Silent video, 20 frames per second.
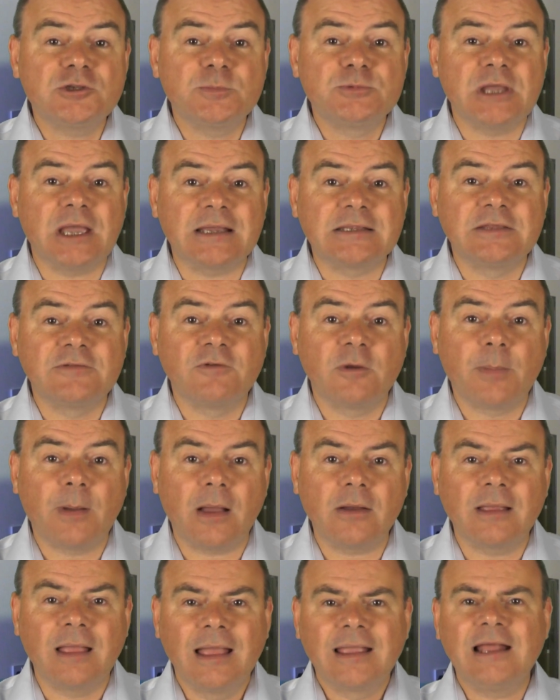objective
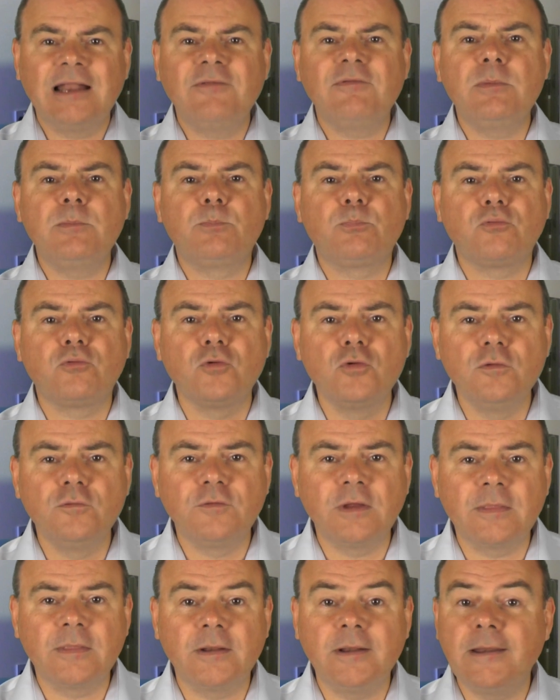about kind of
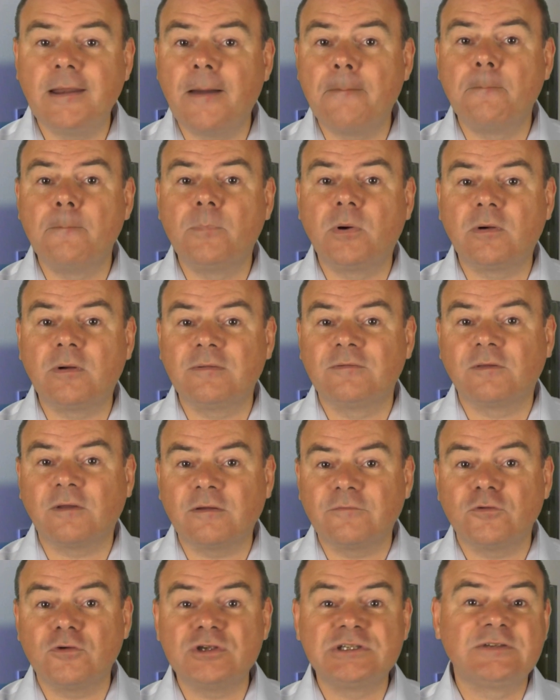improving the number and
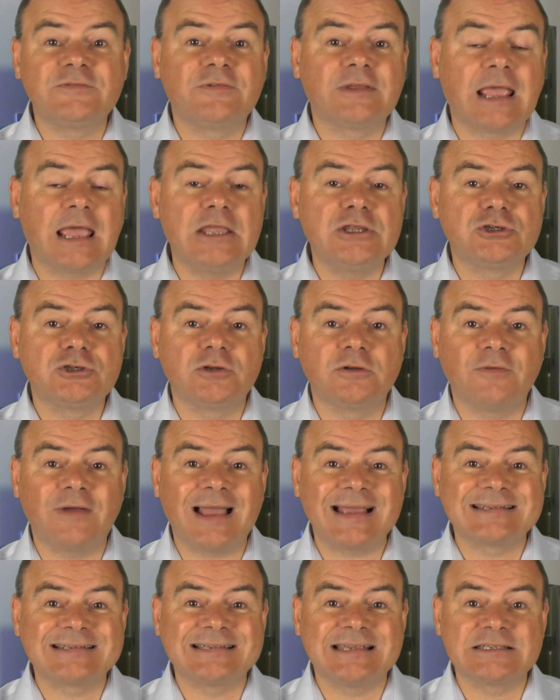diversification of
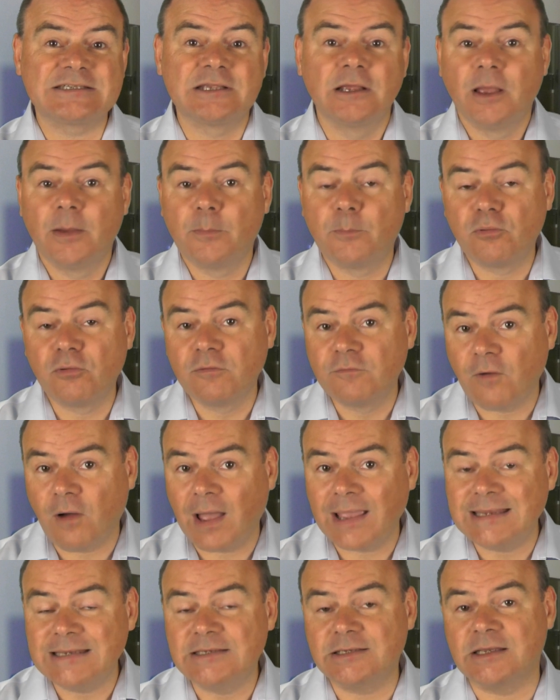access
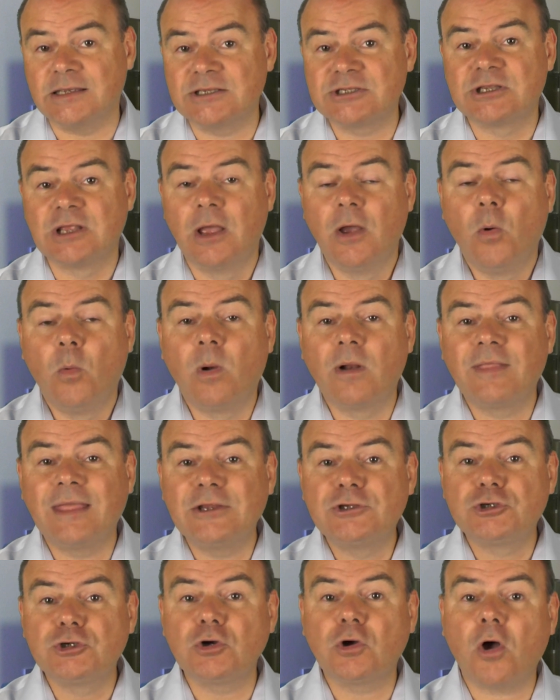providers, well, they
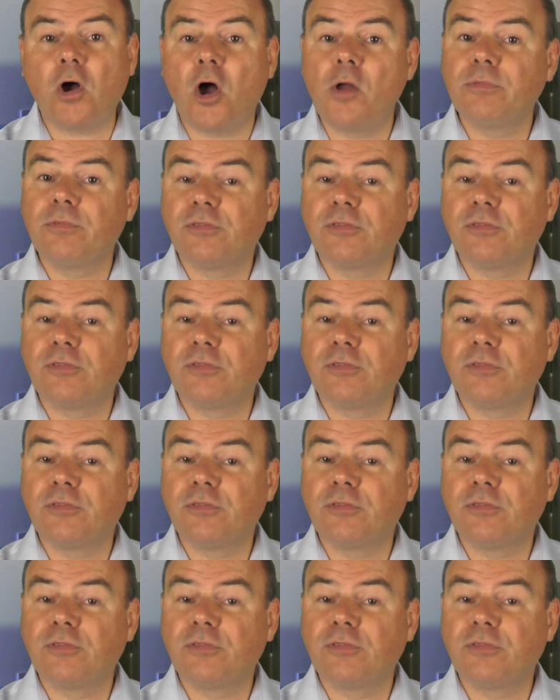took on